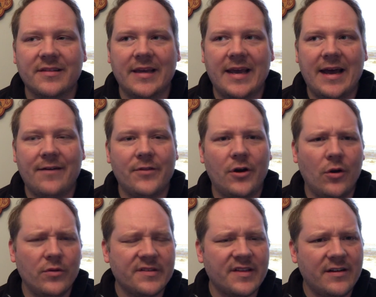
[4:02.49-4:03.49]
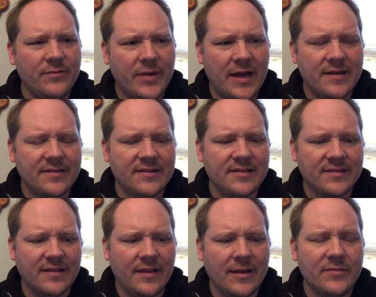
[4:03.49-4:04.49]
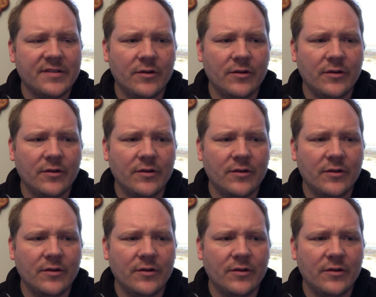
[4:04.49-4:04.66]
they have their own set of biases in them,